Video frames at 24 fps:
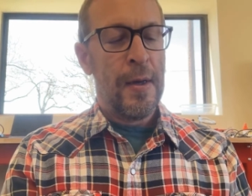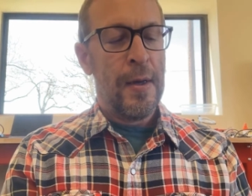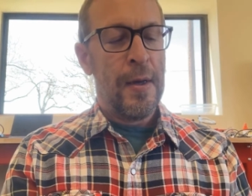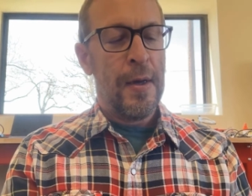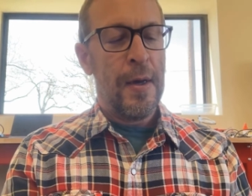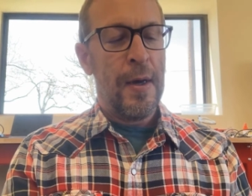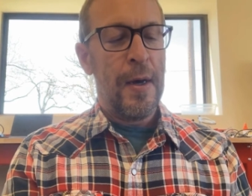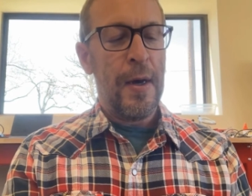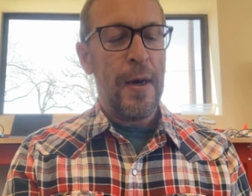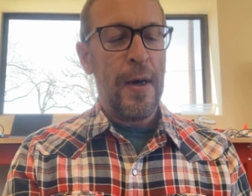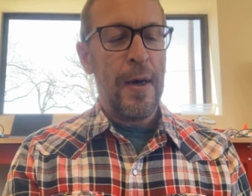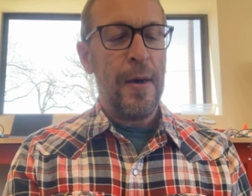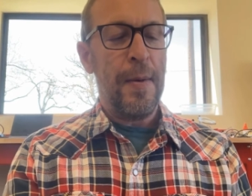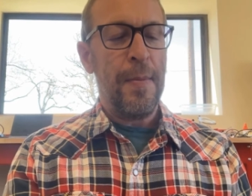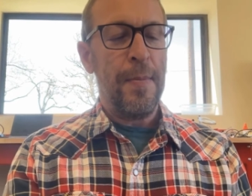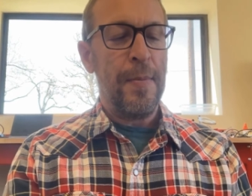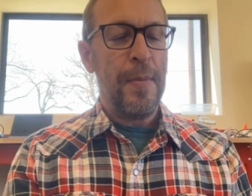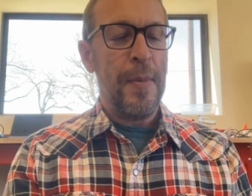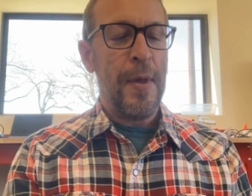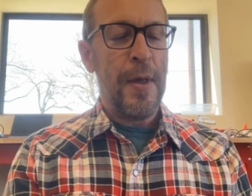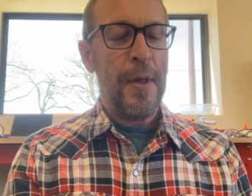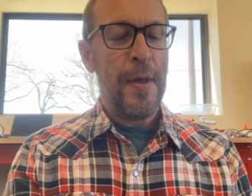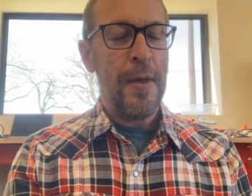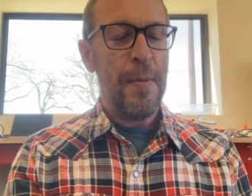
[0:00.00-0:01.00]

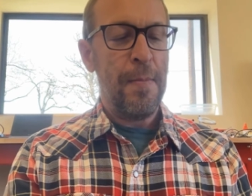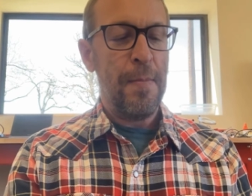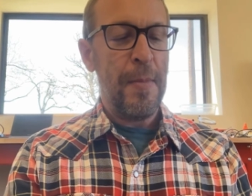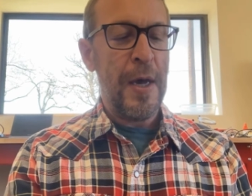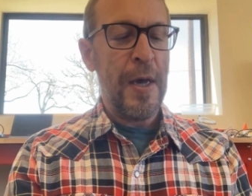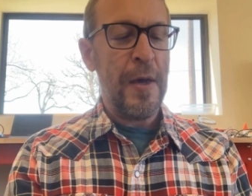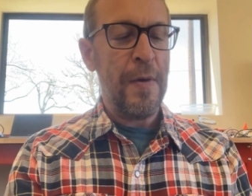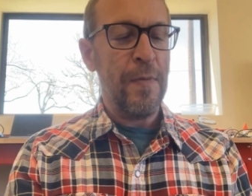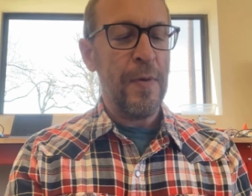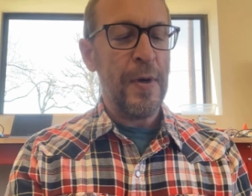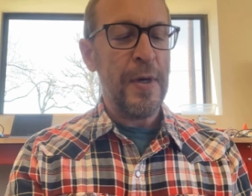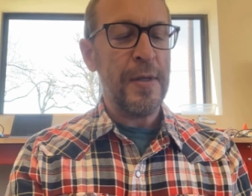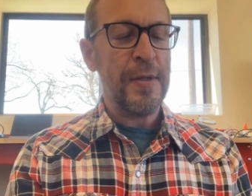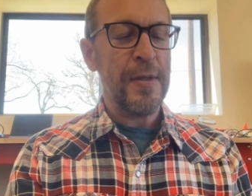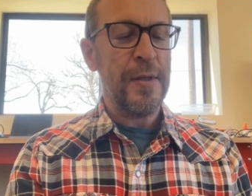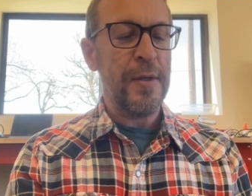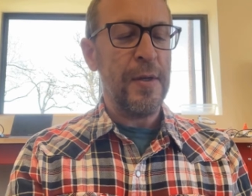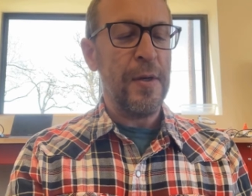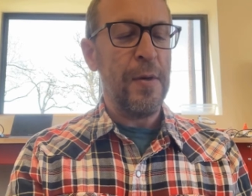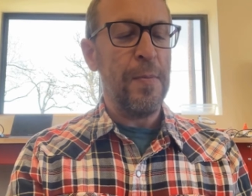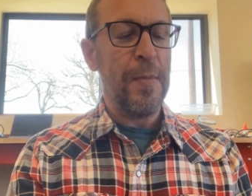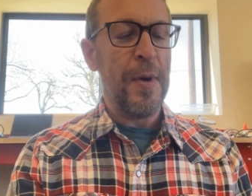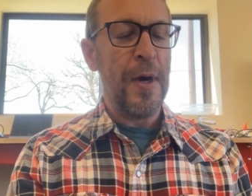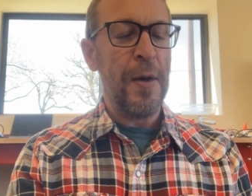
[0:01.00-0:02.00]
Main reason
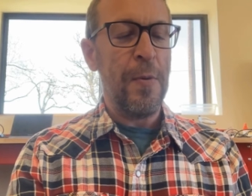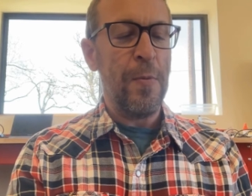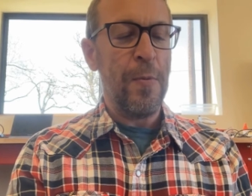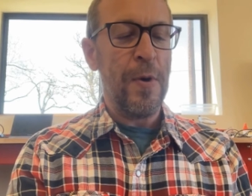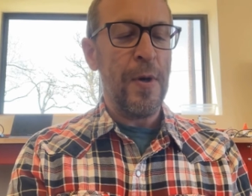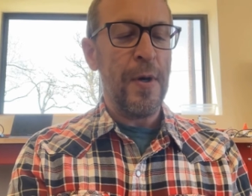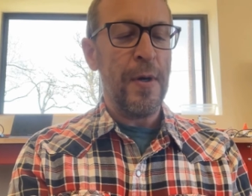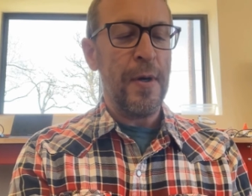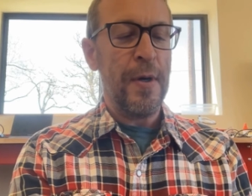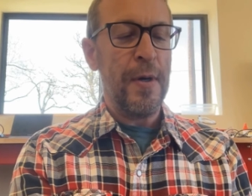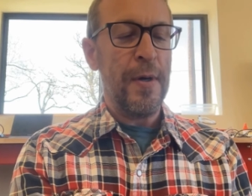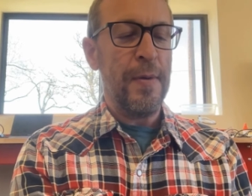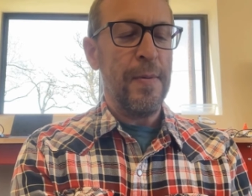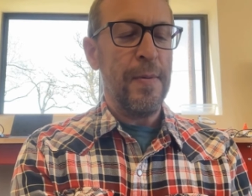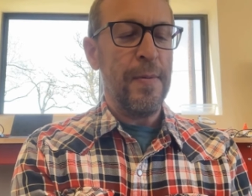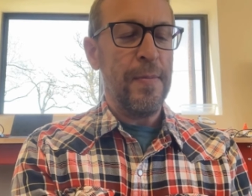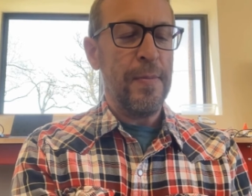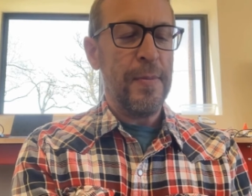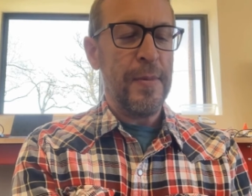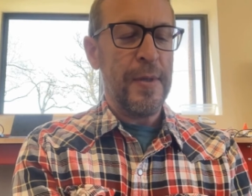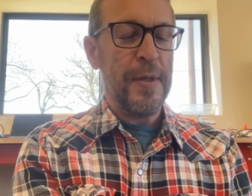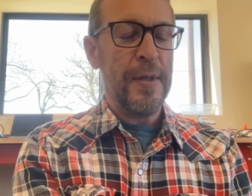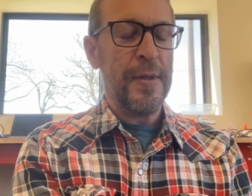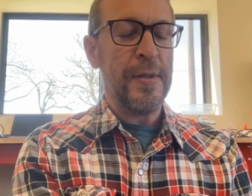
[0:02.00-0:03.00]
you might want to
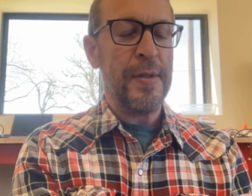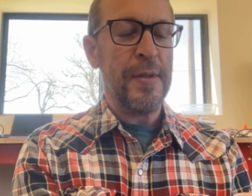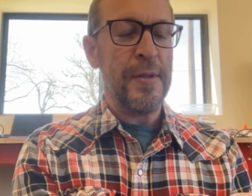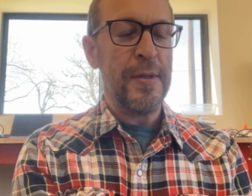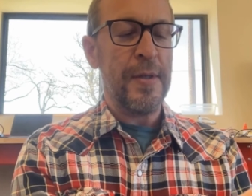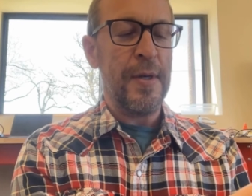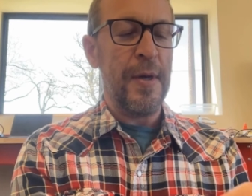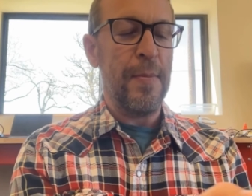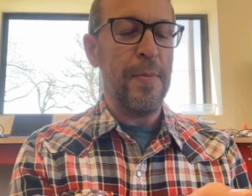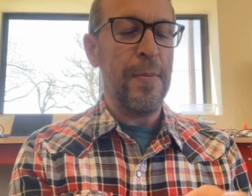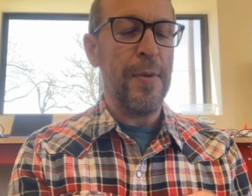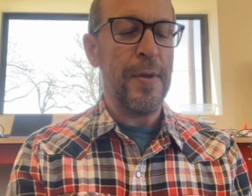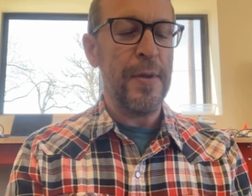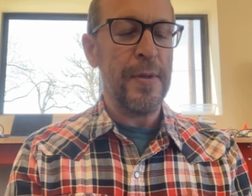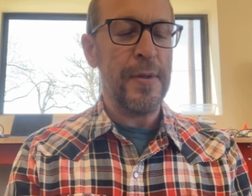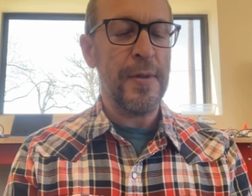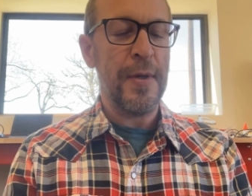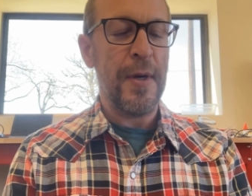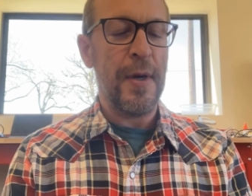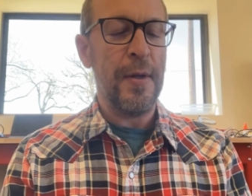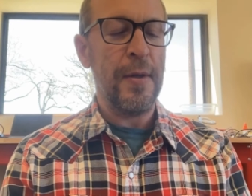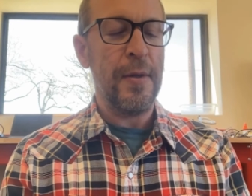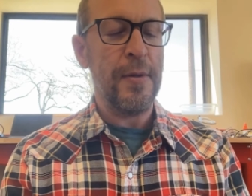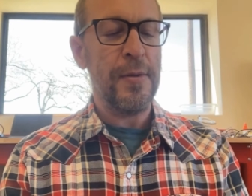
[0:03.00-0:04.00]
disassemble the
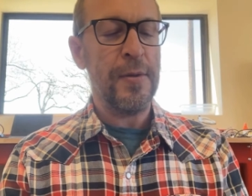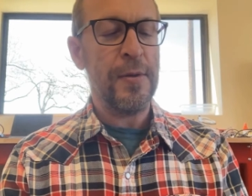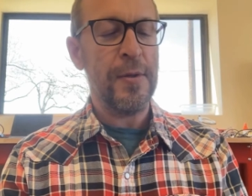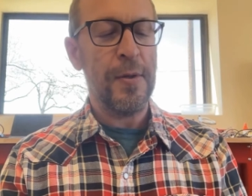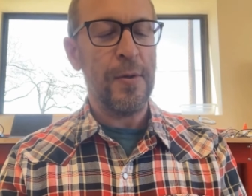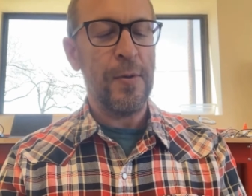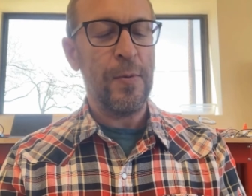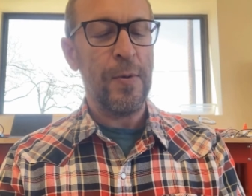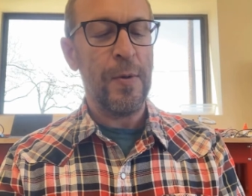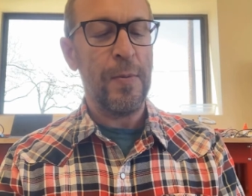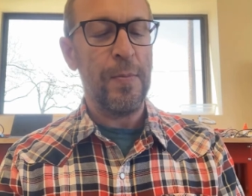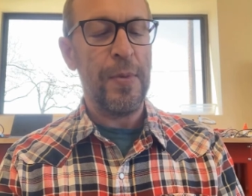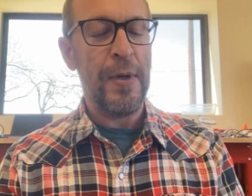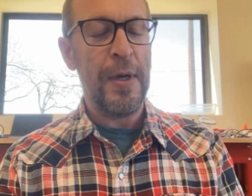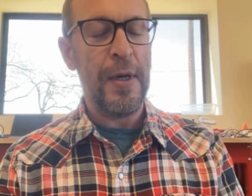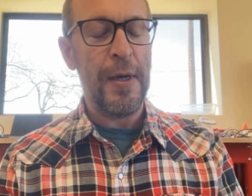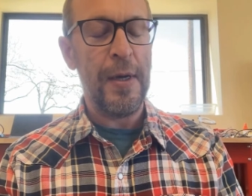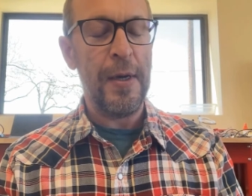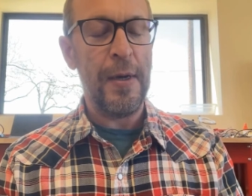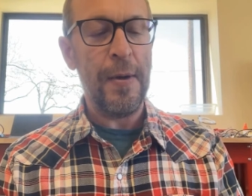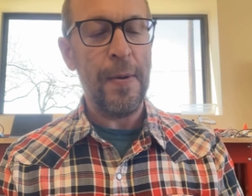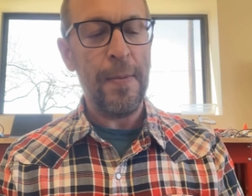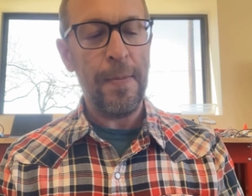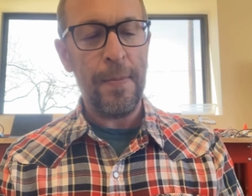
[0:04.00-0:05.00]
silencer would
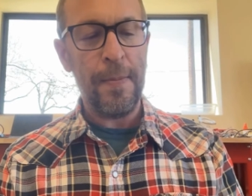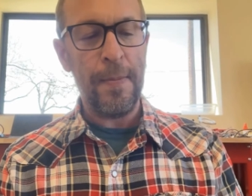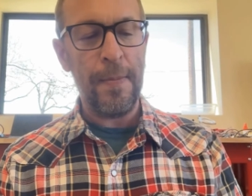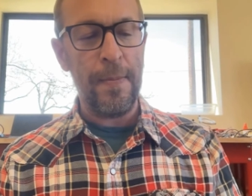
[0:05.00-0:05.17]
be